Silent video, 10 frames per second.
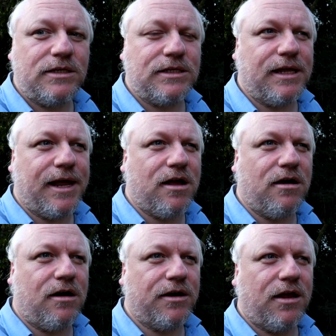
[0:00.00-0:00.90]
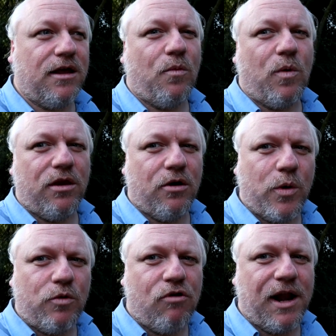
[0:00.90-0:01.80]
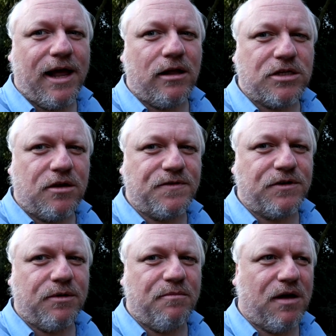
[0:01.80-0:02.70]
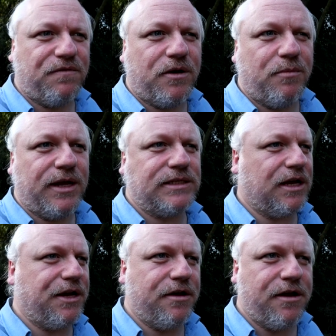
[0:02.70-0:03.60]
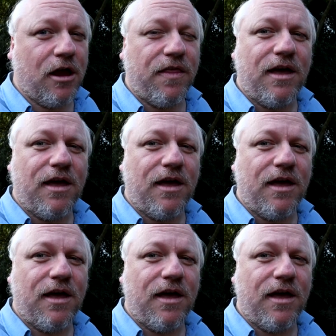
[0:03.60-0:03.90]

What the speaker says: to that card. Whether it would run out after it buffered a bit, I don't know.